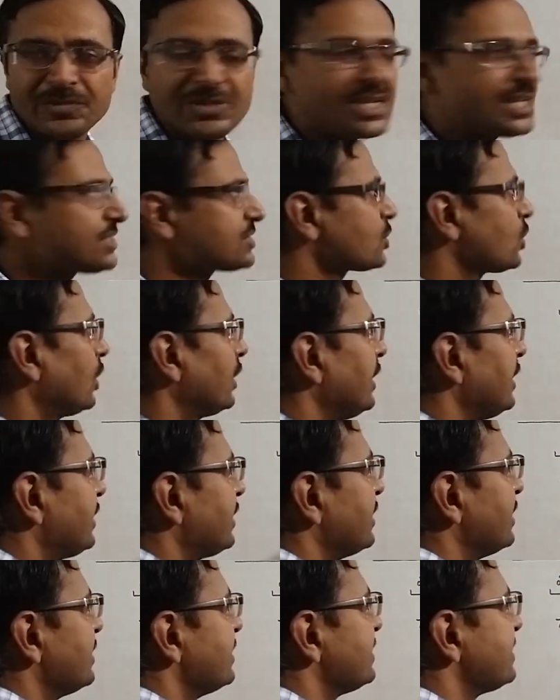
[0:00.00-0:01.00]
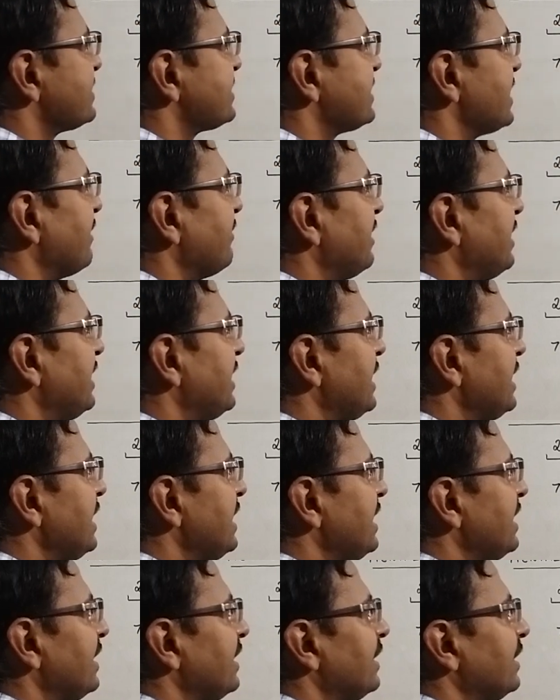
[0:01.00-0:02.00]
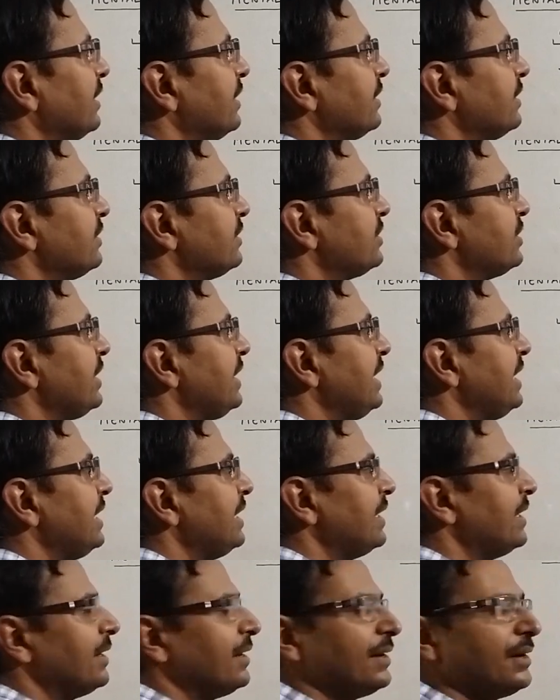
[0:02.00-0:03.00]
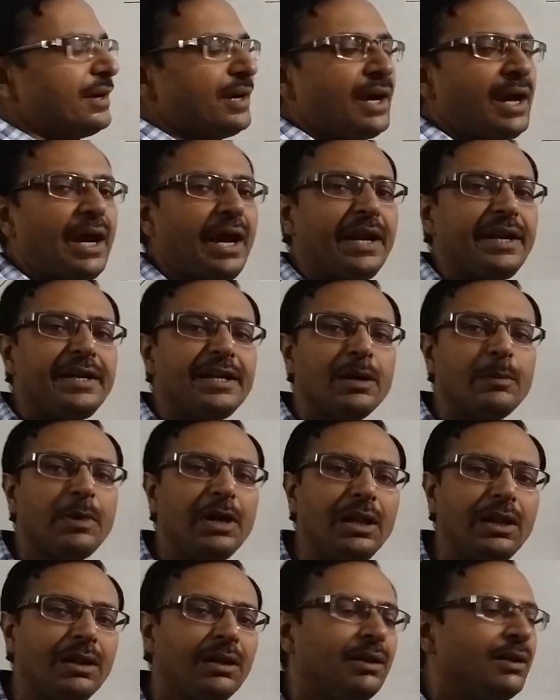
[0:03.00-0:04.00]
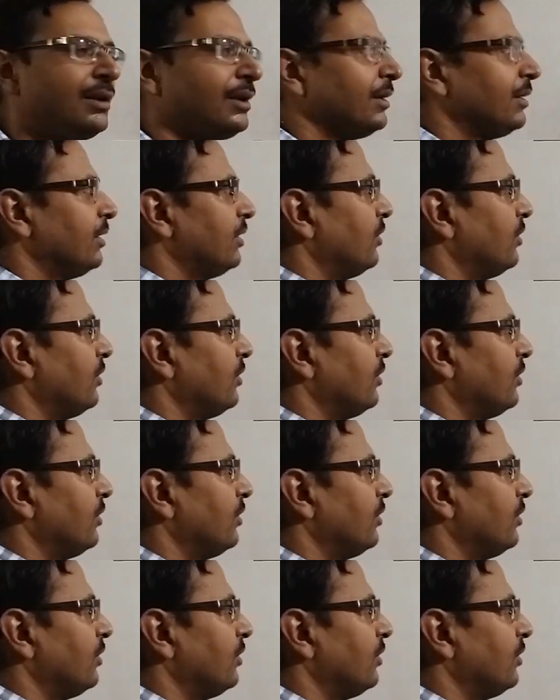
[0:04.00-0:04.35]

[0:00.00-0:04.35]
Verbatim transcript: Just call it 73 and double